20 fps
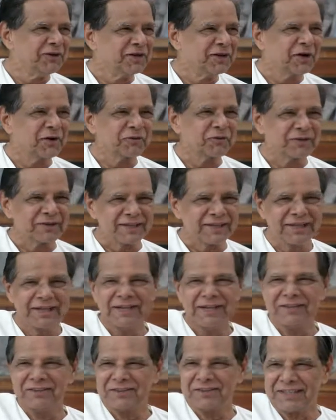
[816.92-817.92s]
not.
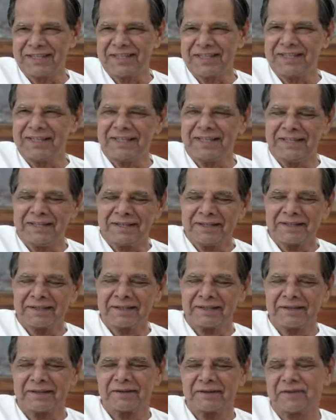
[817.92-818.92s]

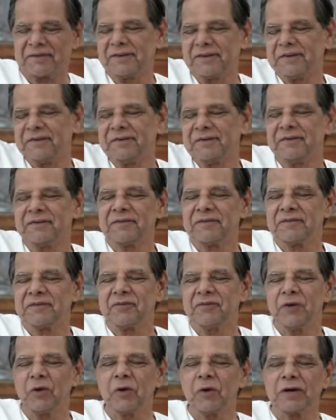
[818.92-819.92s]

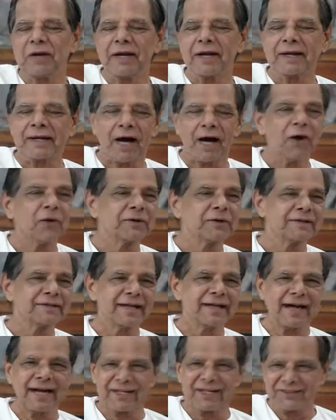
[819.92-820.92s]
We don't really count in
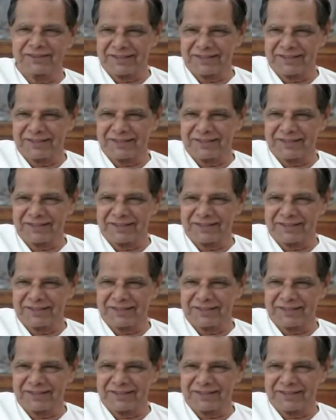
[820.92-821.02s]
that.